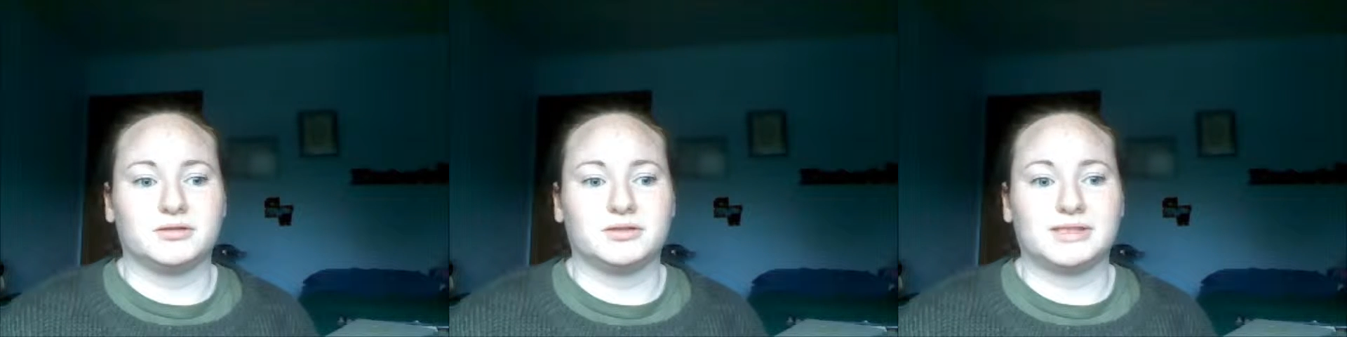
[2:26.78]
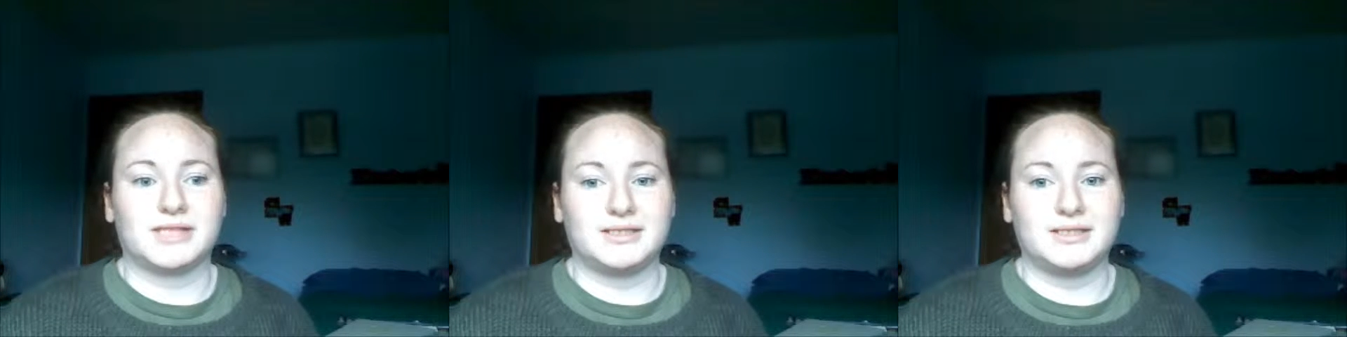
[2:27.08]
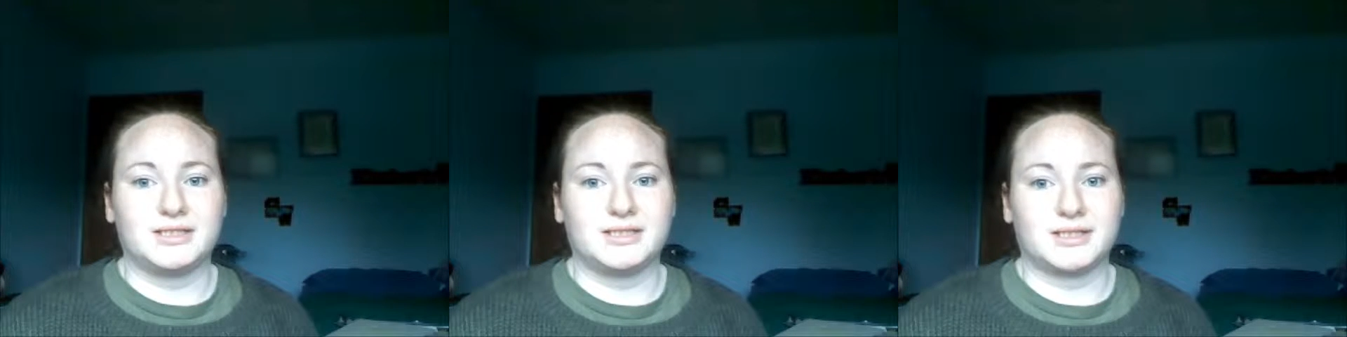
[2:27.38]

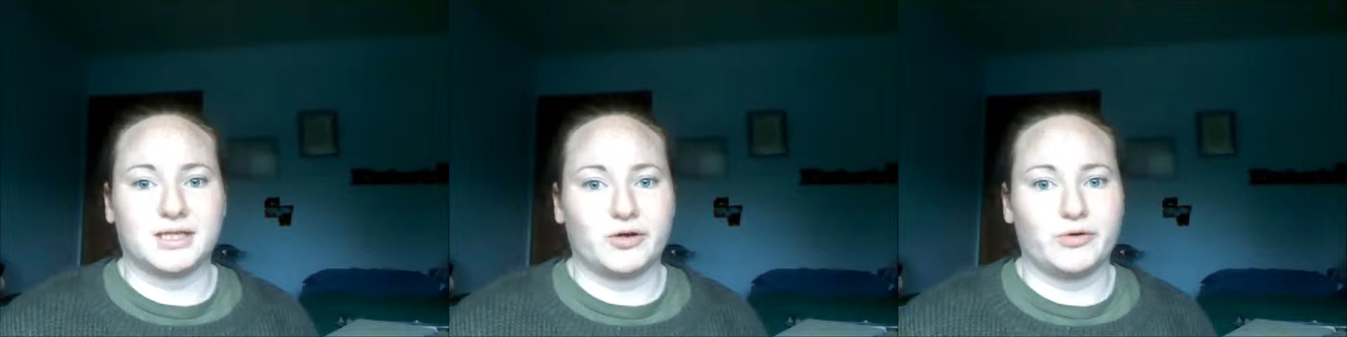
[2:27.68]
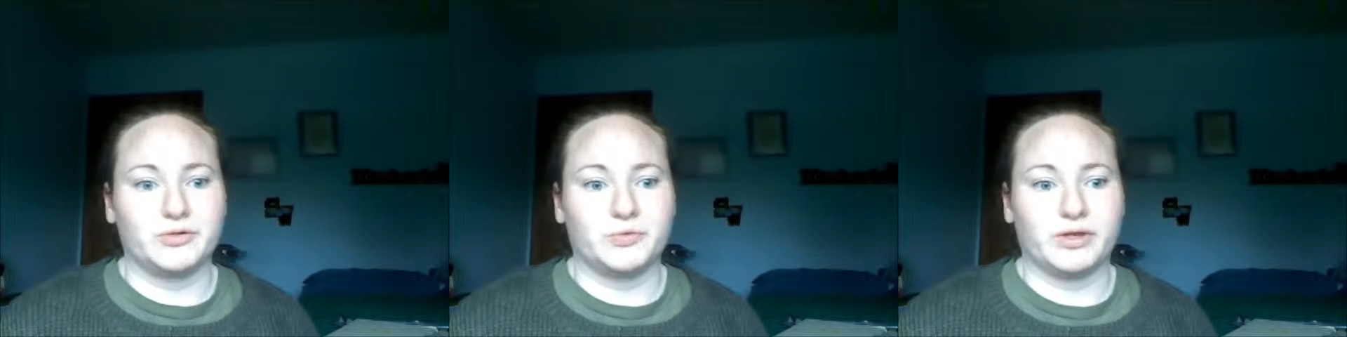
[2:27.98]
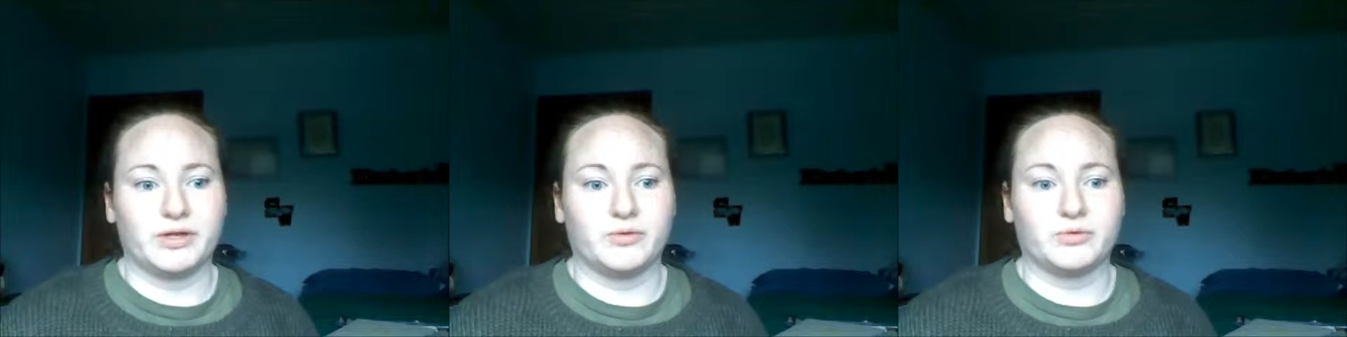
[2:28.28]
sentence that goes
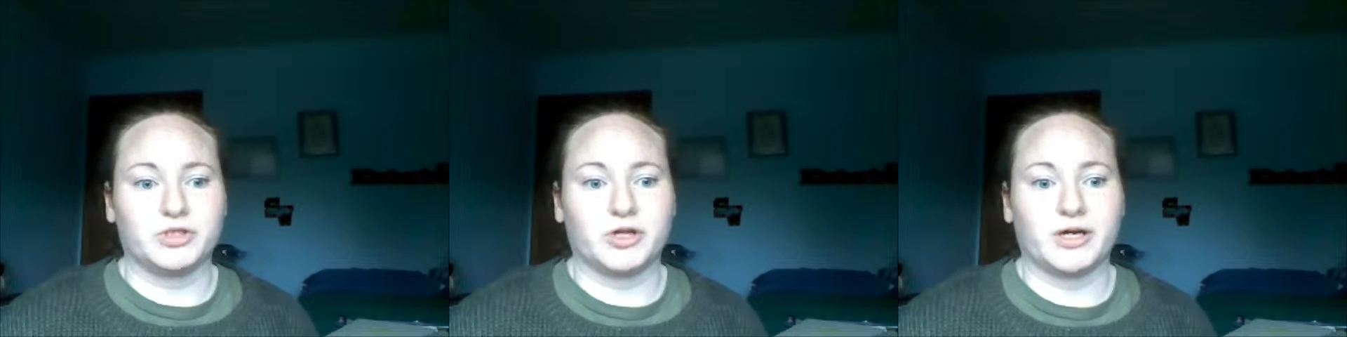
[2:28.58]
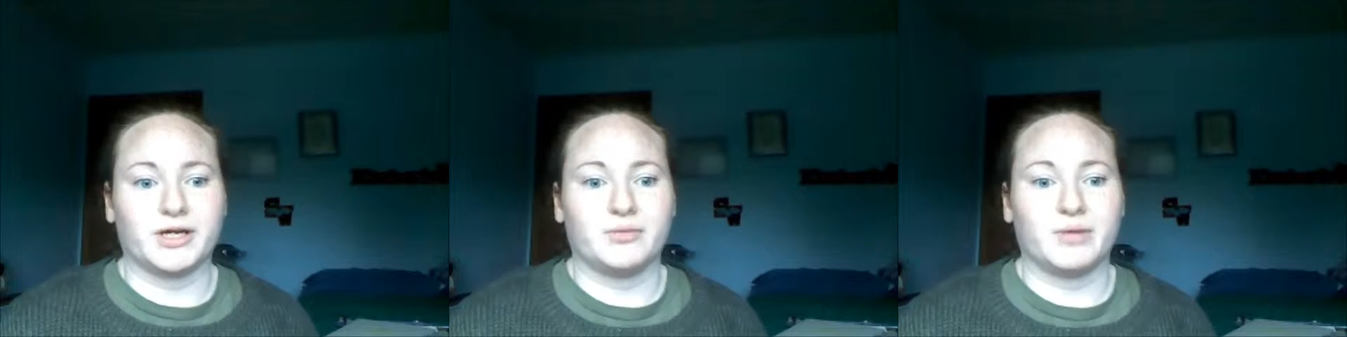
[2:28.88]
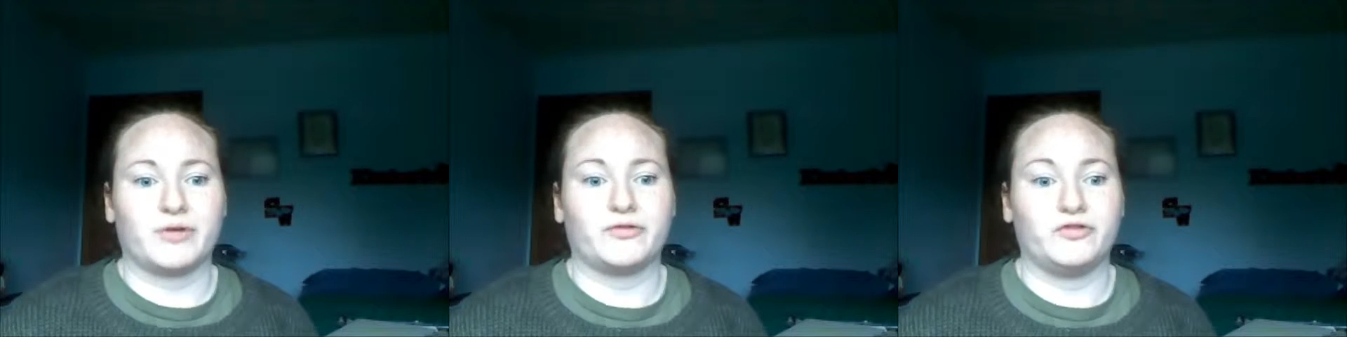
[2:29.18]
with it was talking
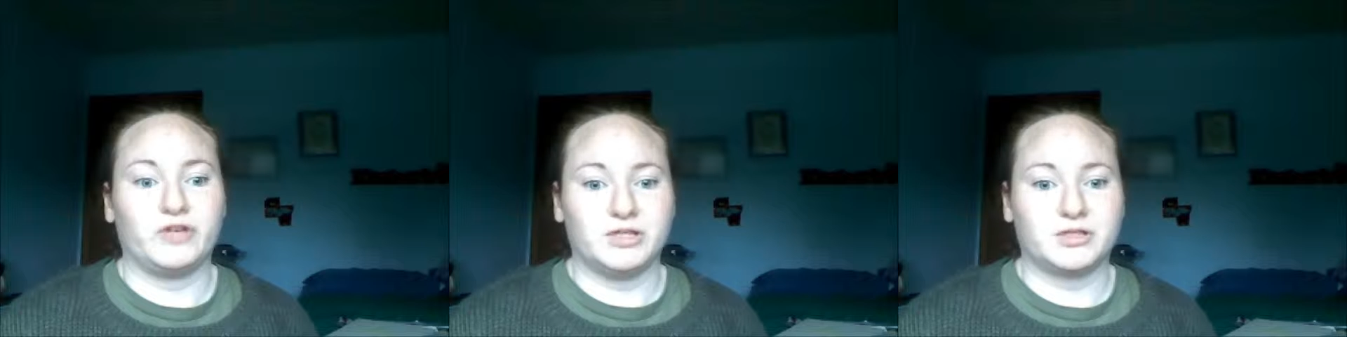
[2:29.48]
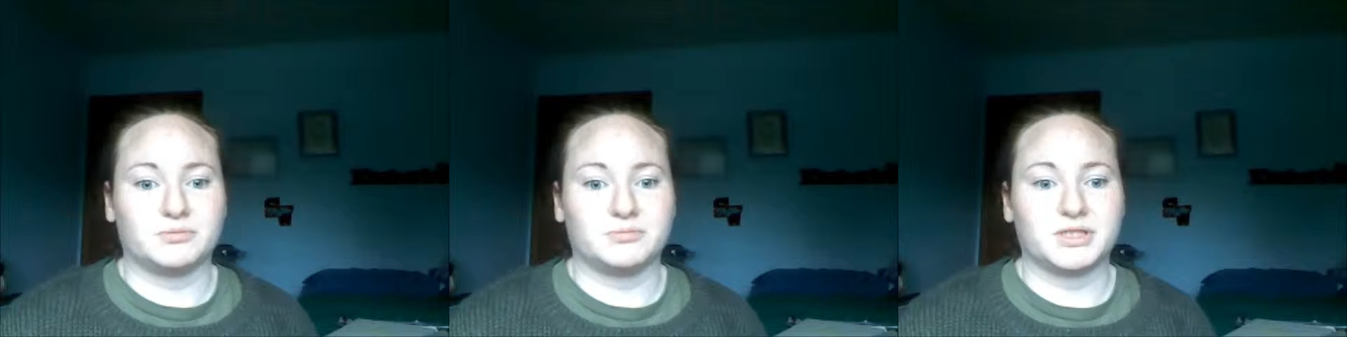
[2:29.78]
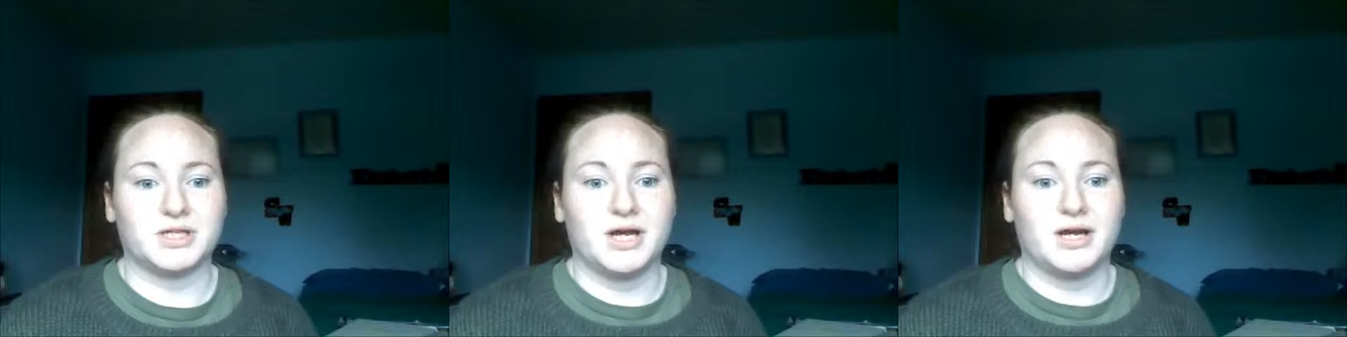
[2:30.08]
about victims